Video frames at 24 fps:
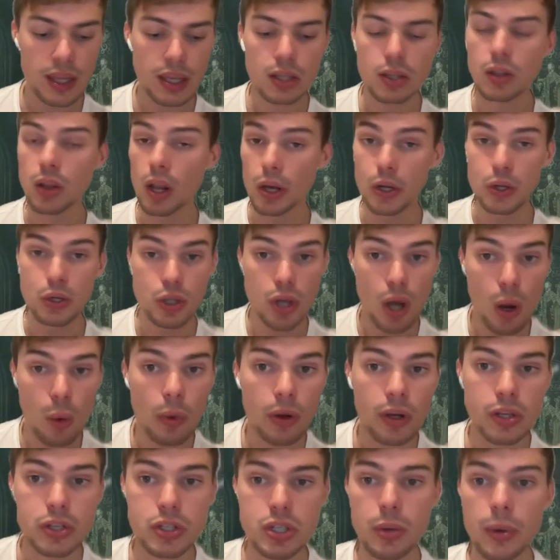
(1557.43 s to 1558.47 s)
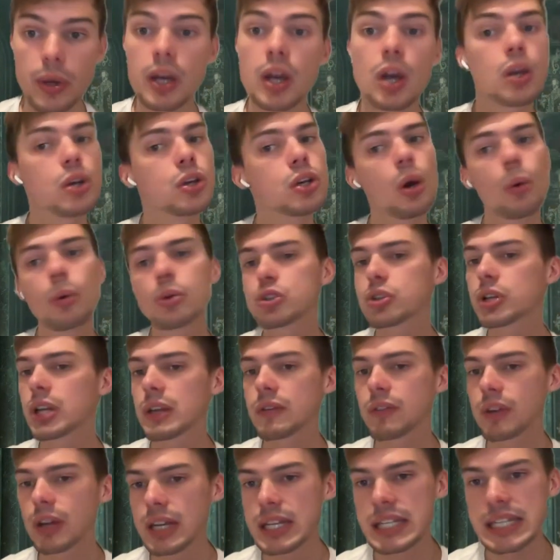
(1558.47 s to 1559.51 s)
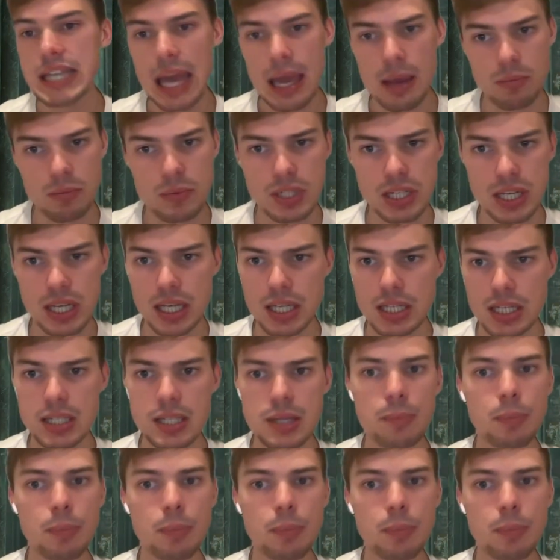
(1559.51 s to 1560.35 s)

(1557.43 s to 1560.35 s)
Like, no one can do it. No one should even attempt it